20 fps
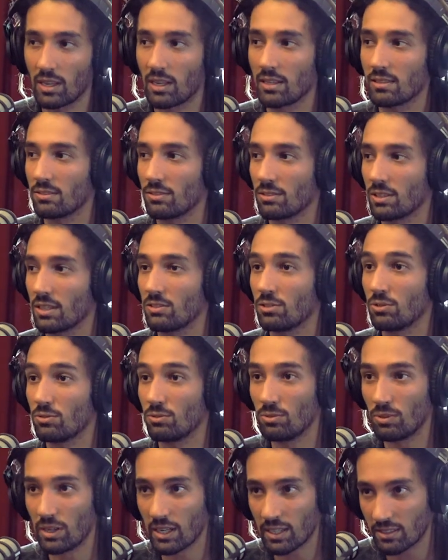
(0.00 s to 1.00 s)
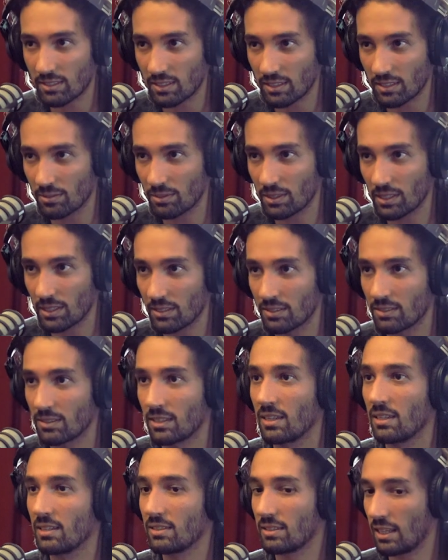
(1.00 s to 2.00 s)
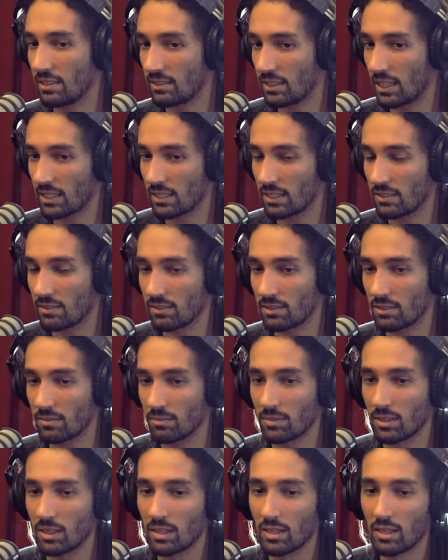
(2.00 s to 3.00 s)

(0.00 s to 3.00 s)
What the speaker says: as long as you're raising awareness, that's activism.